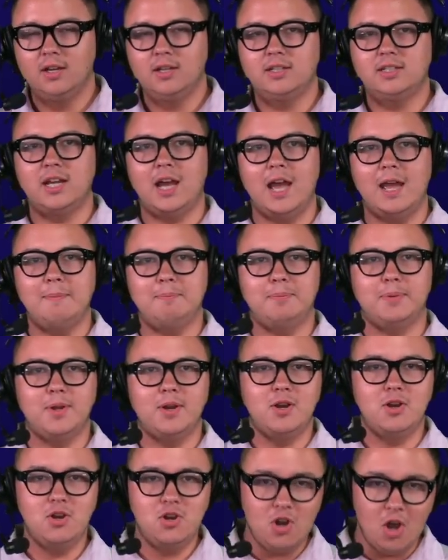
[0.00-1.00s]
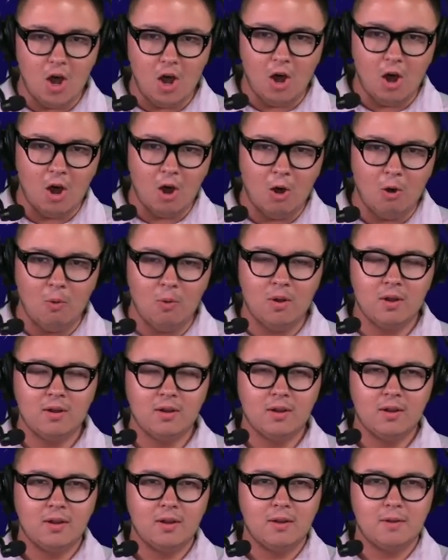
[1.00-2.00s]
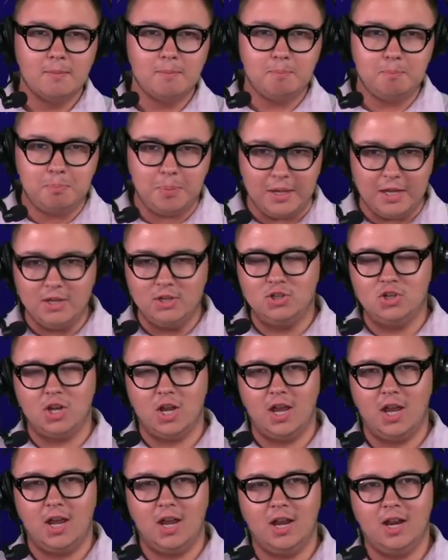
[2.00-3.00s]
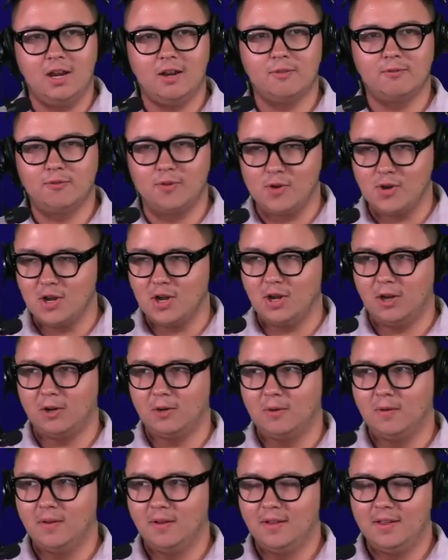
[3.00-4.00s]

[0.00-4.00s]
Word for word: Type no BJ for no.